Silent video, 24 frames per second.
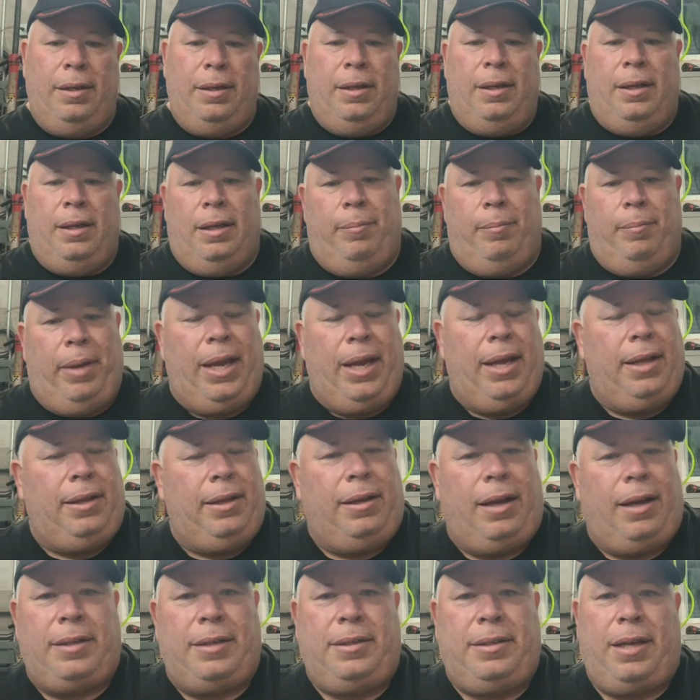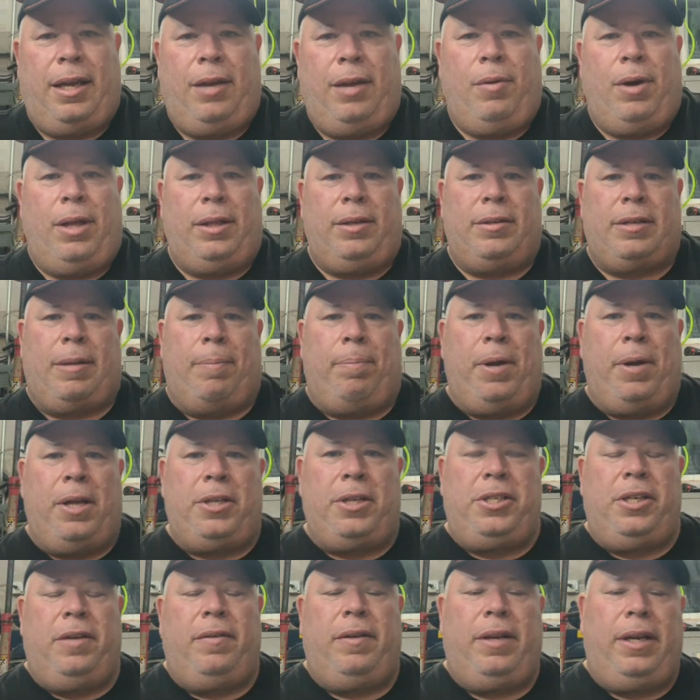Man, I tell you what, there's a bunch of
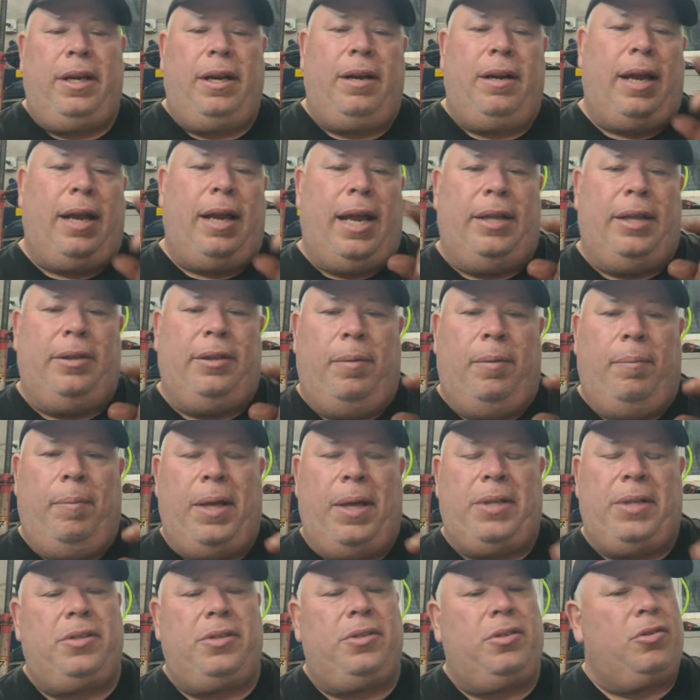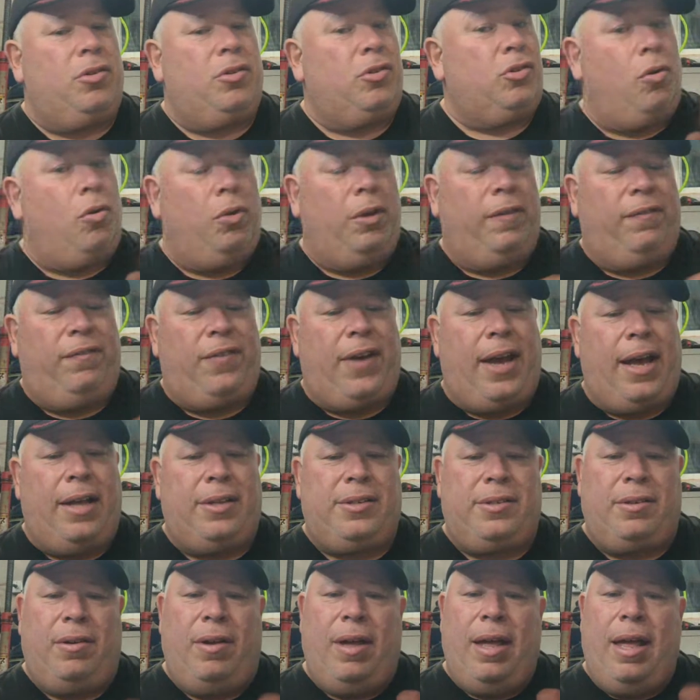you in here, and the messages are scrolling fast,
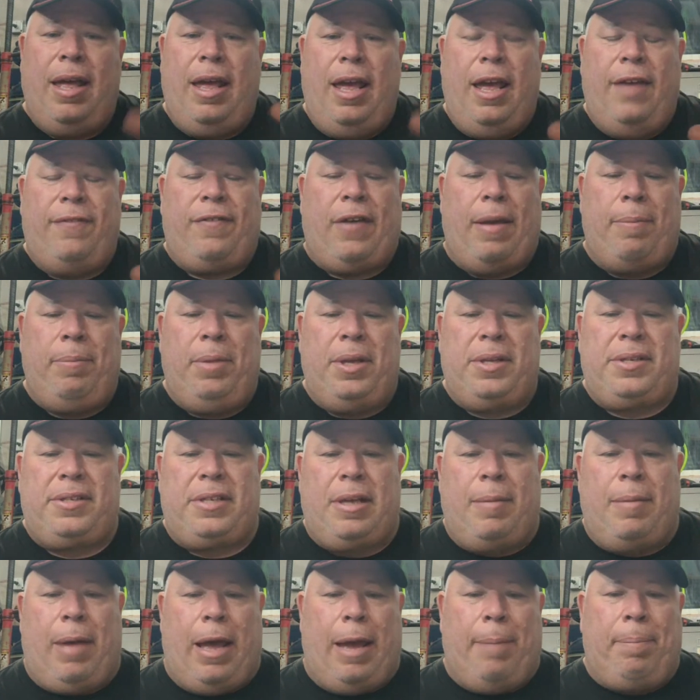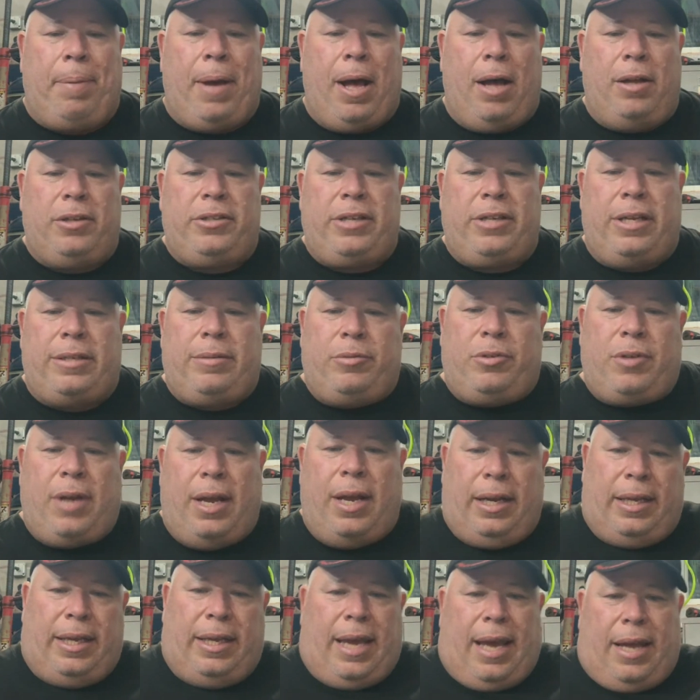so if I miss some, I apologize. I'm trying
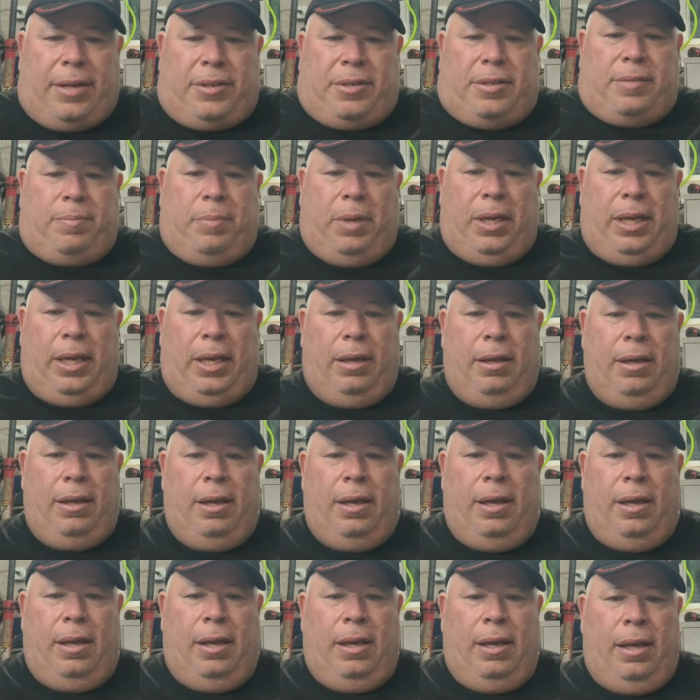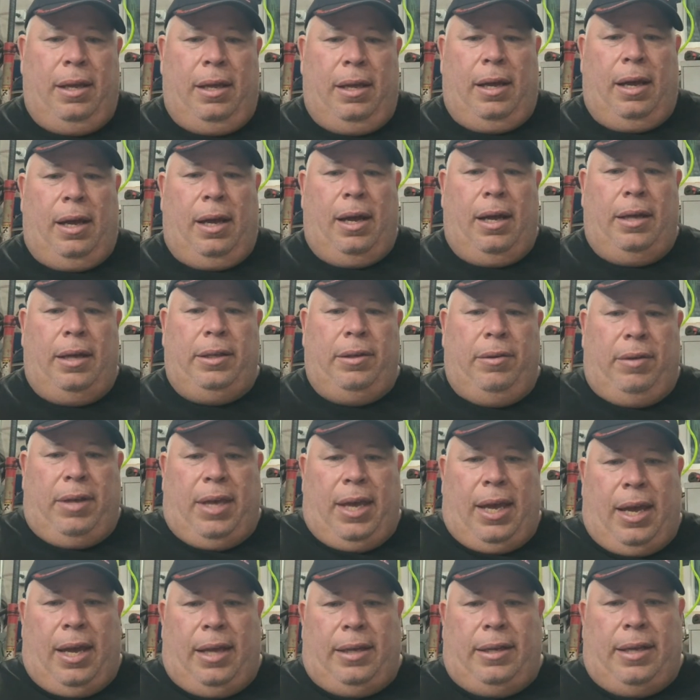to catch as many you
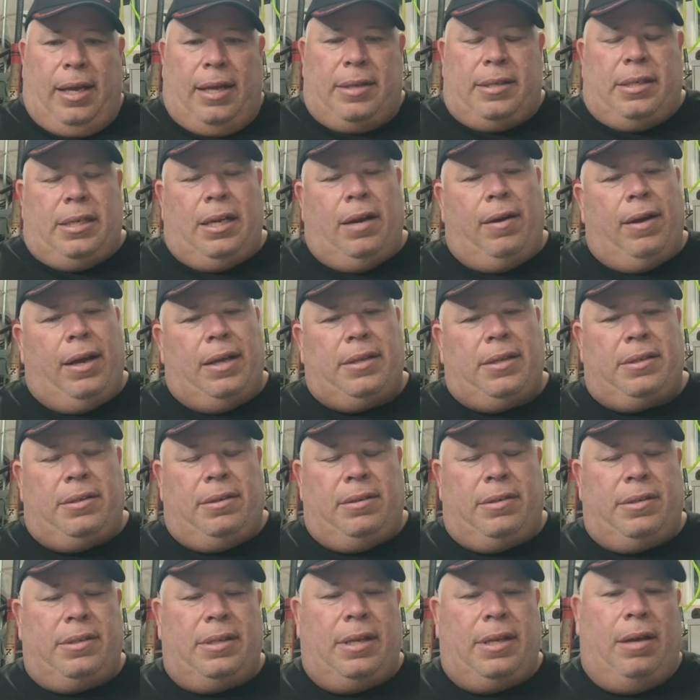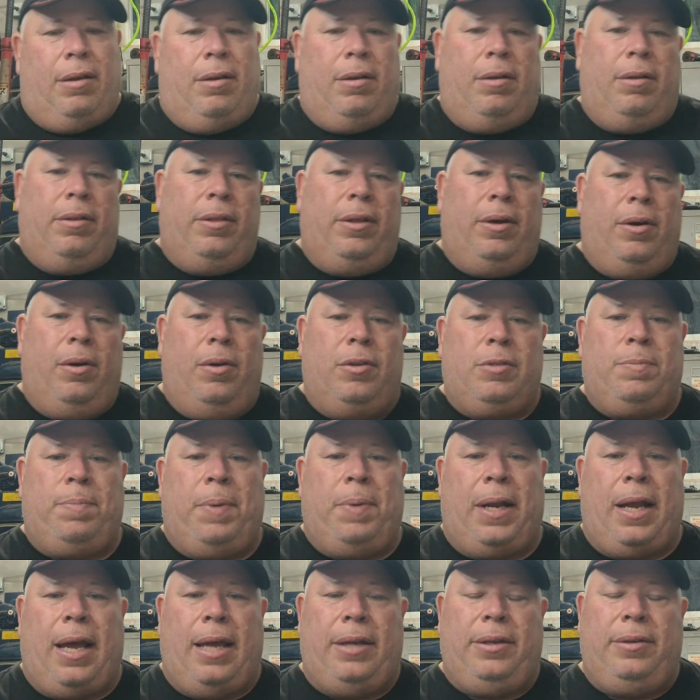can. Yes, Terry, I still sell those,
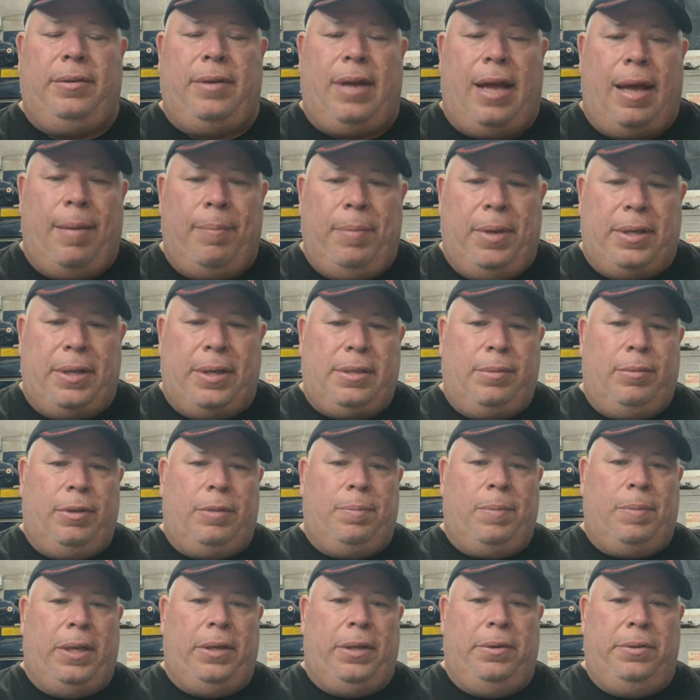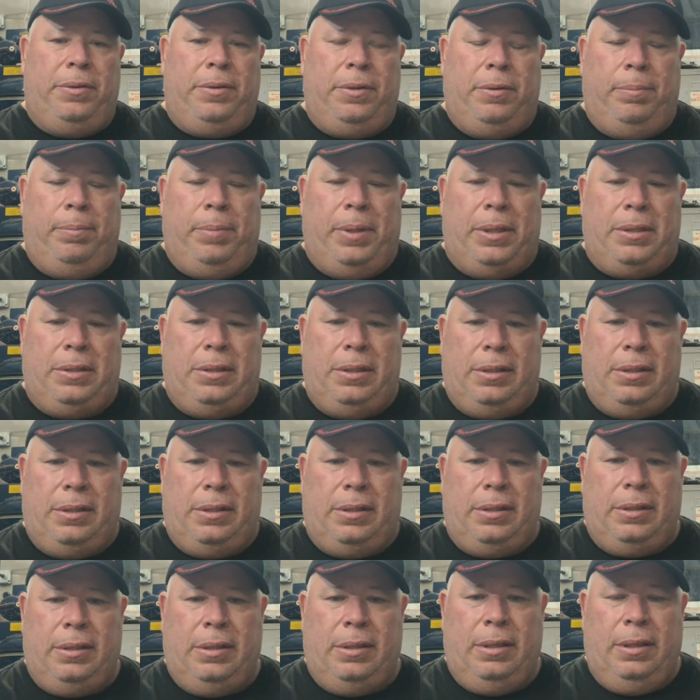but I do not mix it with my YouTube business,
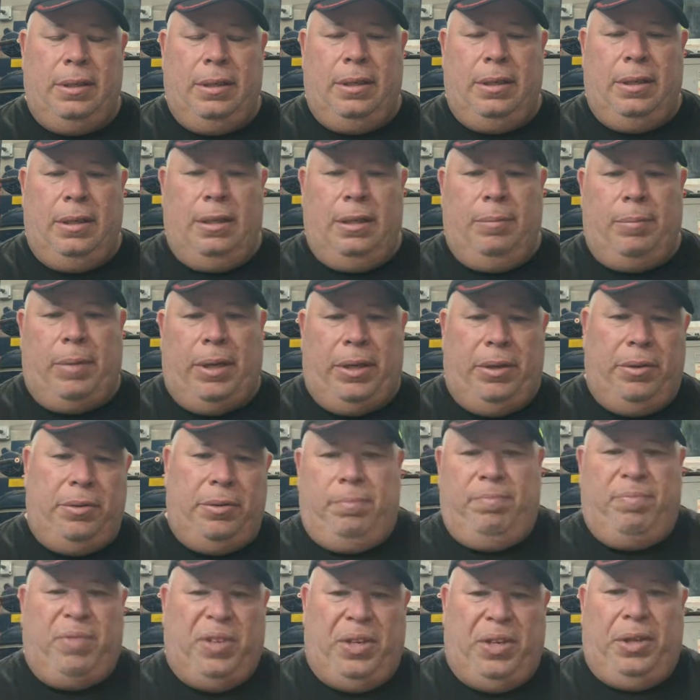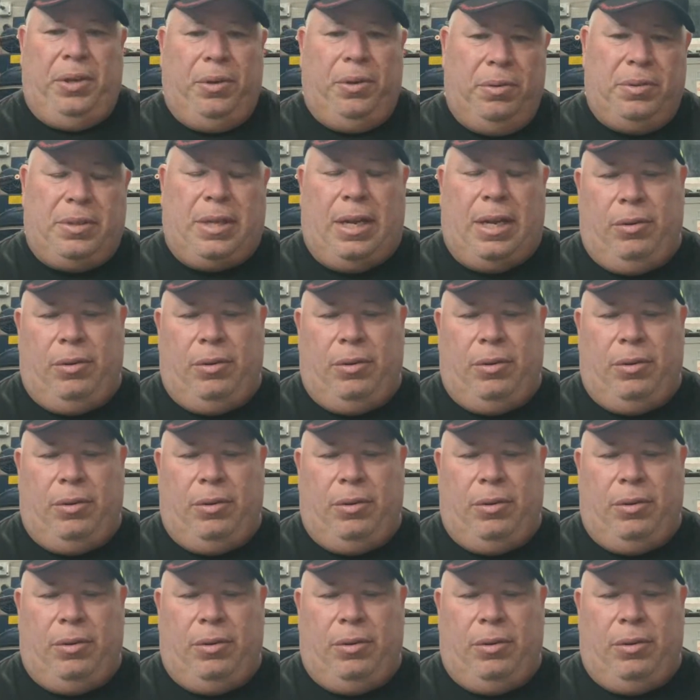my YouTube videos. I